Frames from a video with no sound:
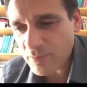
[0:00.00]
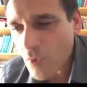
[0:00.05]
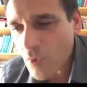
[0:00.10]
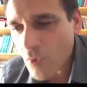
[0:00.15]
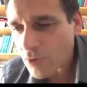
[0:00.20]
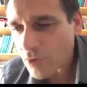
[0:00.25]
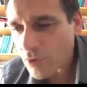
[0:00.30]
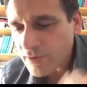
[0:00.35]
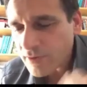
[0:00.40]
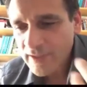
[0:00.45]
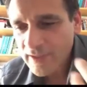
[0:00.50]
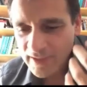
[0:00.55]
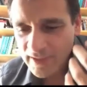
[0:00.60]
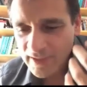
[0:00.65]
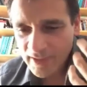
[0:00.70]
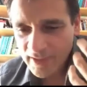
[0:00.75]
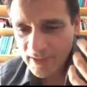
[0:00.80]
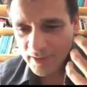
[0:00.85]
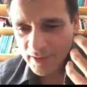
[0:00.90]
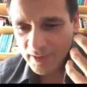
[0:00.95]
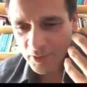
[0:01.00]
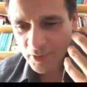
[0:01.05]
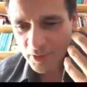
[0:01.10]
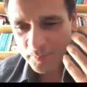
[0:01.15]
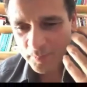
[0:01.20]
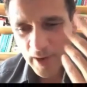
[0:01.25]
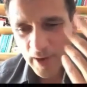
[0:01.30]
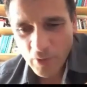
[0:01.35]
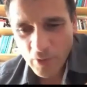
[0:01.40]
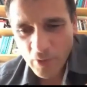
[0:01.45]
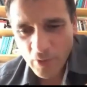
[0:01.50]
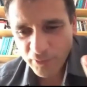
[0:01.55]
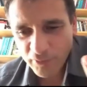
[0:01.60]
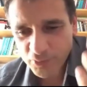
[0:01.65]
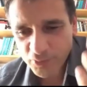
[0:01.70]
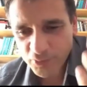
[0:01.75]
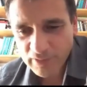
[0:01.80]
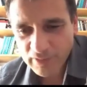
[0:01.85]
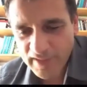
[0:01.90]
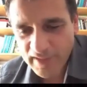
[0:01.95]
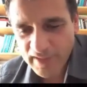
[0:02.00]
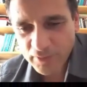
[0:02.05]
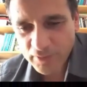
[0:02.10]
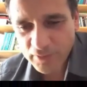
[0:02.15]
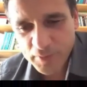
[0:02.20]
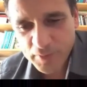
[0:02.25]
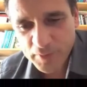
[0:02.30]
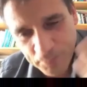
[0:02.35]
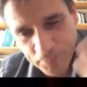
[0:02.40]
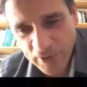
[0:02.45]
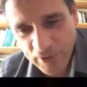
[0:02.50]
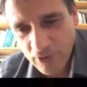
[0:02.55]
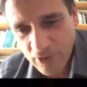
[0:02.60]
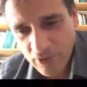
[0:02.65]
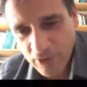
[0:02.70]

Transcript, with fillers: more powerful than the spring